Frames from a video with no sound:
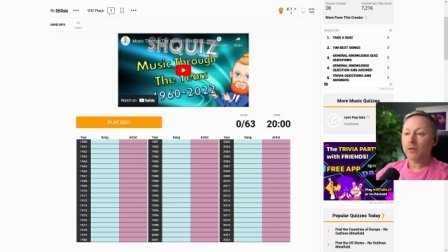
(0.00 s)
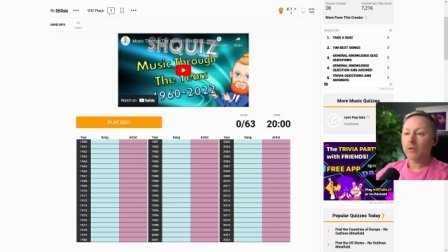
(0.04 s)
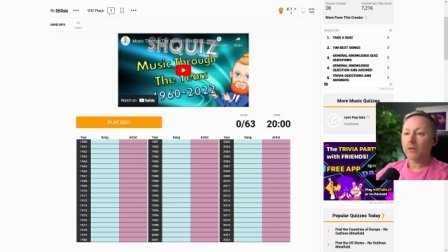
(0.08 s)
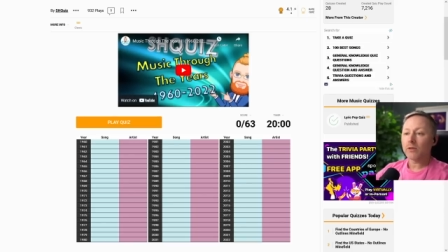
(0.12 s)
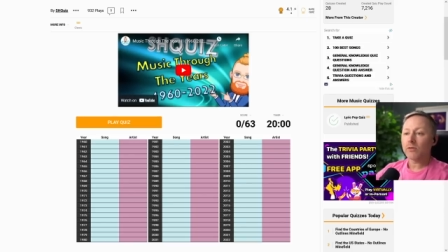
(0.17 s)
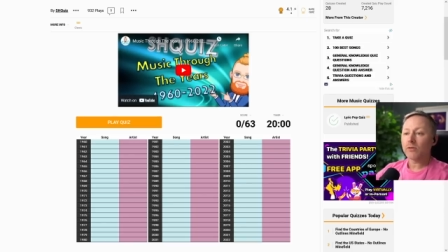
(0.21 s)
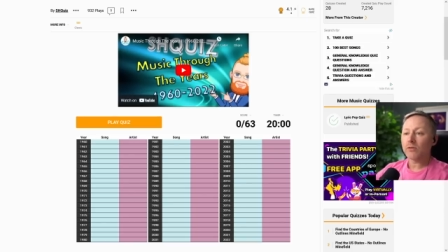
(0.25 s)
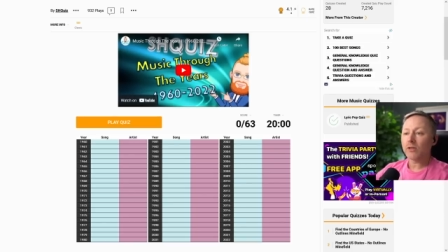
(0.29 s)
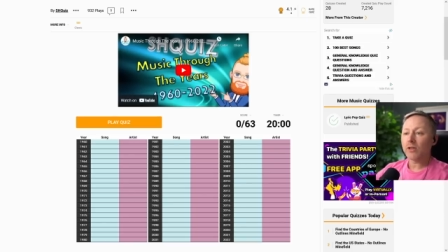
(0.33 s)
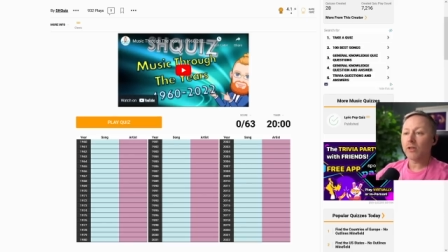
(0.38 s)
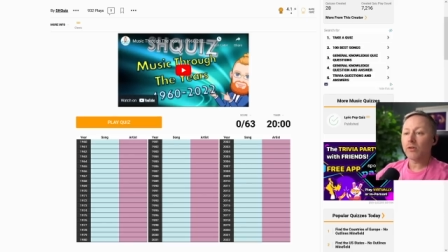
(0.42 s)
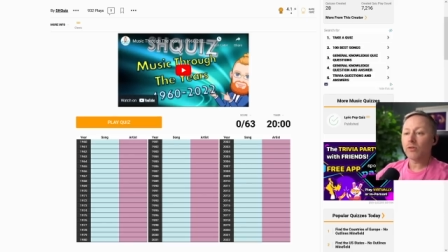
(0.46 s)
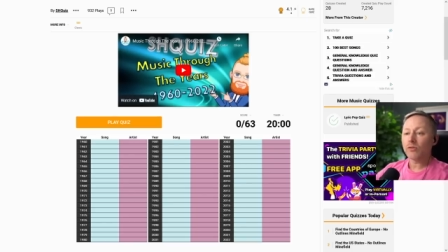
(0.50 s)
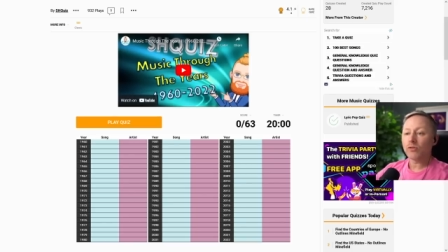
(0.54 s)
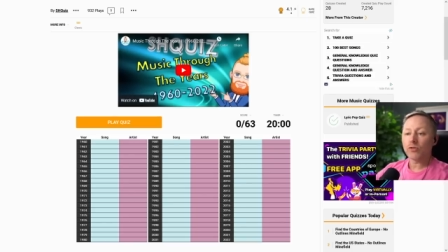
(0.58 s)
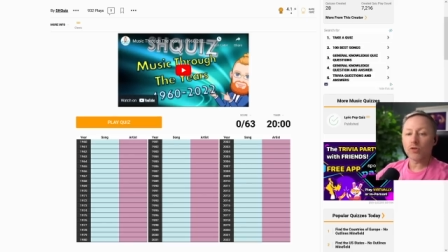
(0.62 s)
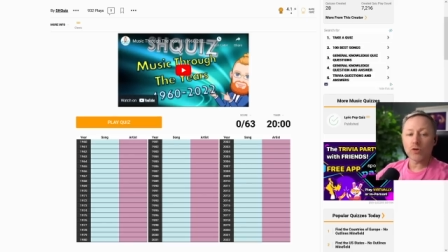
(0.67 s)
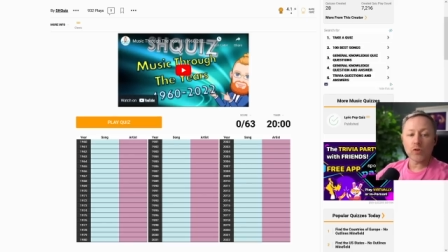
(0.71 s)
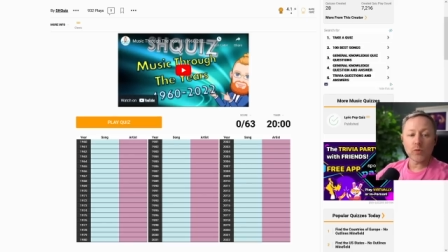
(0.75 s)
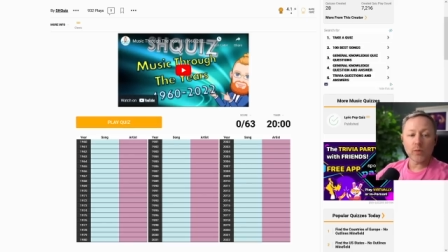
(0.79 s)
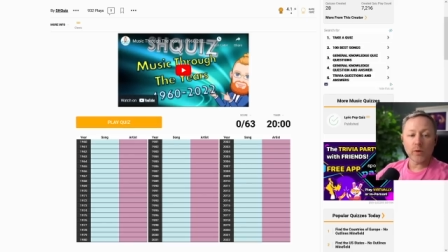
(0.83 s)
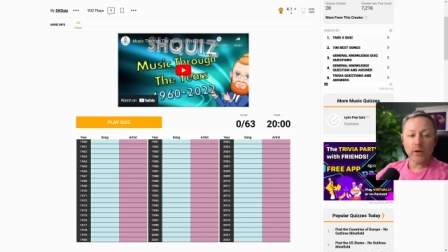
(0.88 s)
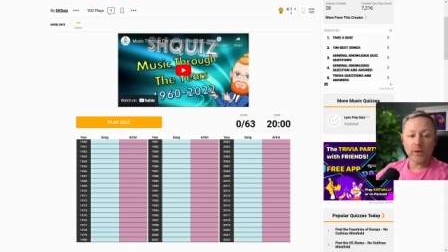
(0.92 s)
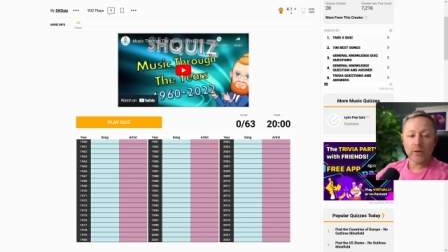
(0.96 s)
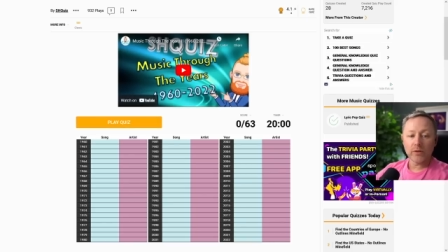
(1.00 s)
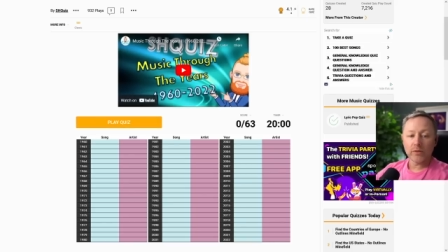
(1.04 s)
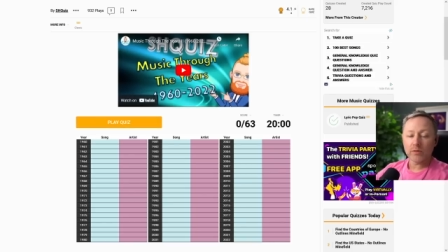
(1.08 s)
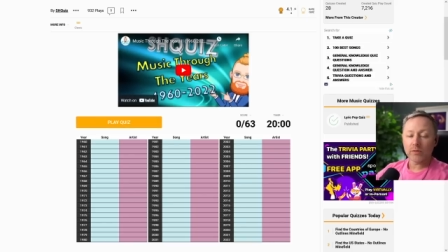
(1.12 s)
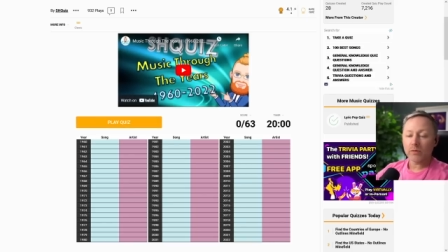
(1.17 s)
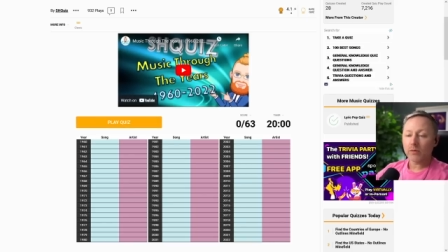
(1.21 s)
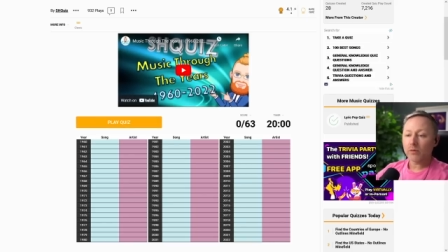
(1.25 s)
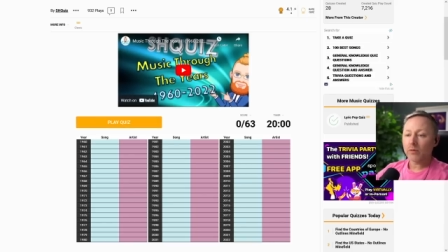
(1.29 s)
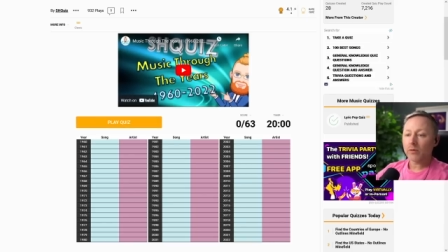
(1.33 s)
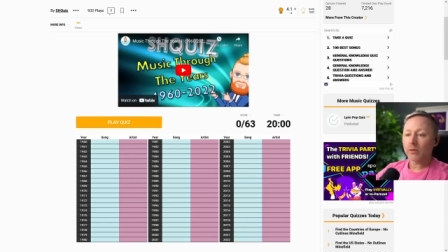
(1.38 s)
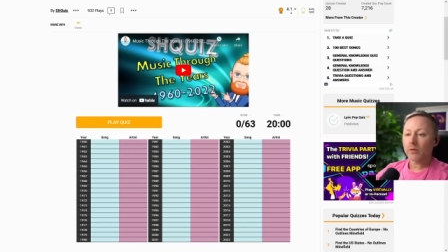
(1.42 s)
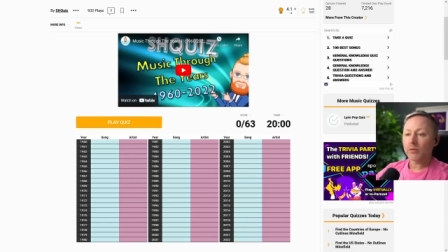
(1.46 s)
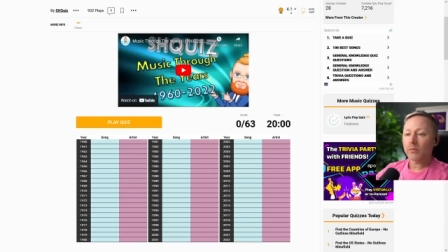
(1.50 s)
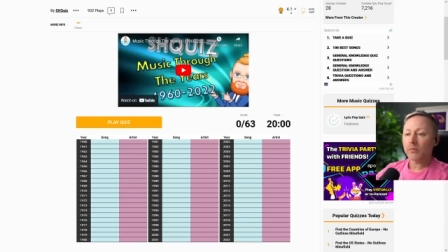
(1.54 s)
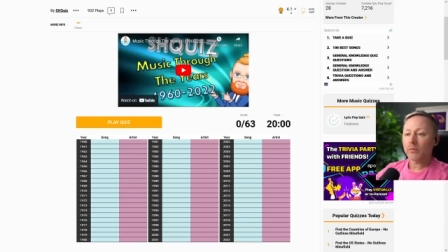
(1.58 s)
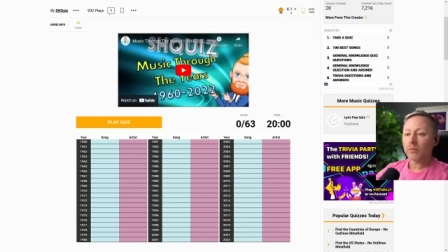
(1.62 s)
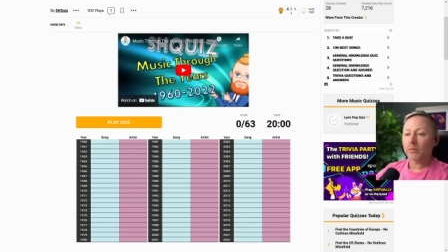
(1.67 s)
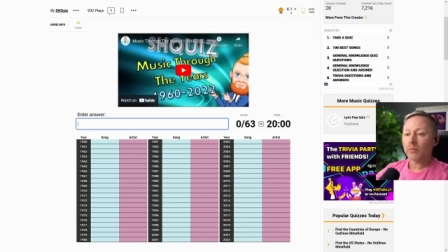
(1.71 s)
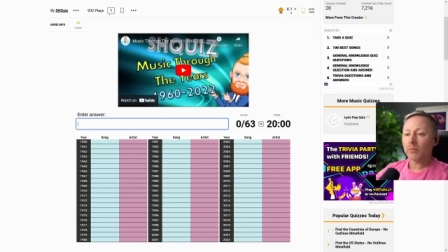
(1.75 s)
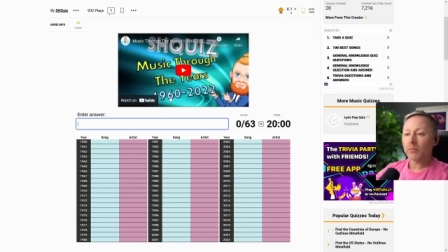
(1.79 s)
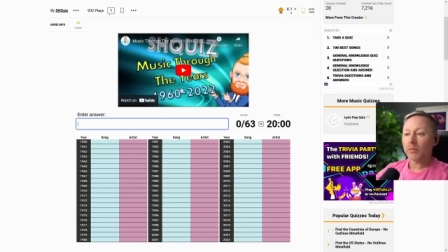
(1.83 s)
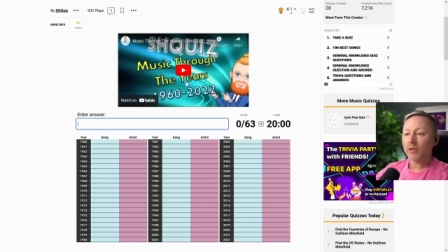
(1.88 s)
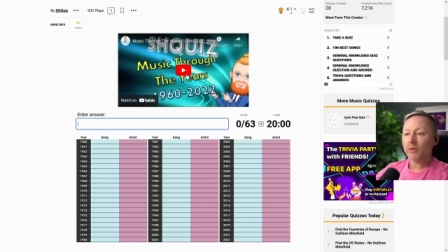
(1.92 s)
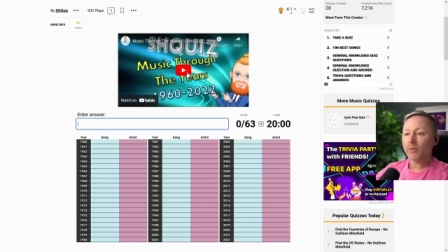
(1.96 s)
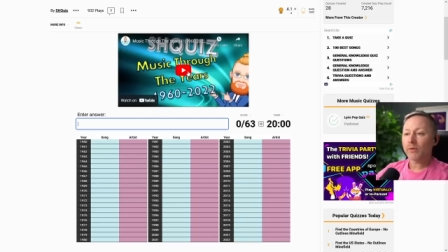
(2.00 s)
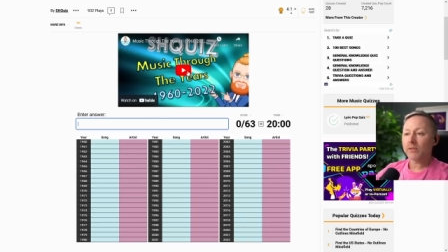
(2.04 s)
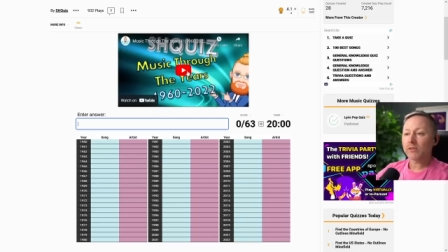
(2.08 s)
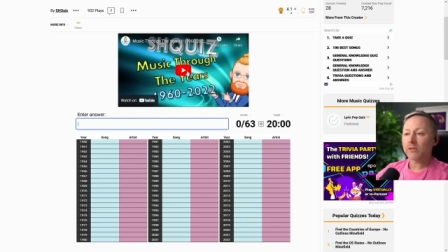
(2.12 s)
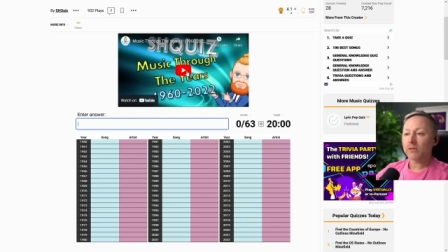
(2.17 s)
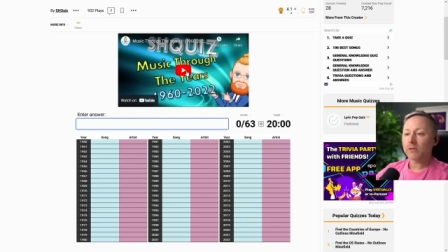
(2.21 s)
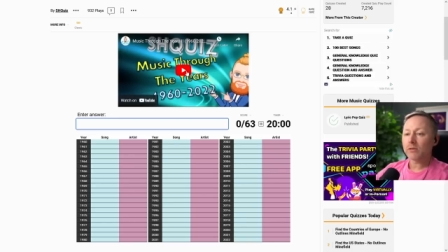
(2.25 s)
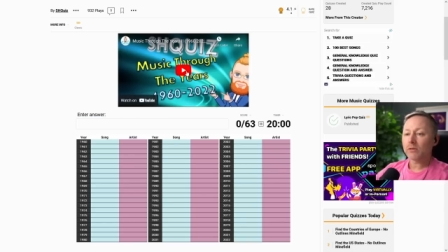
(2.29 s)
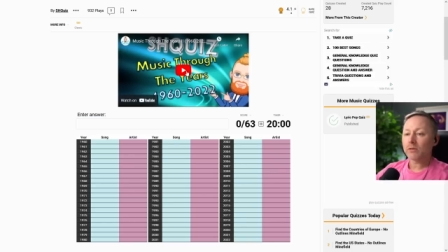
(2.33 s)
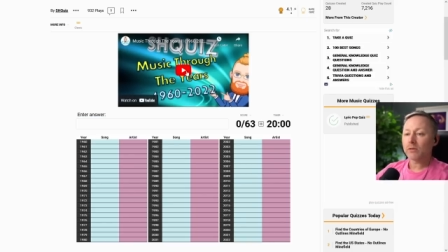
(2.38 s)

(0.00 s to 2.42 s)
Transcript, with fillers: Three, two, one. Play quiz.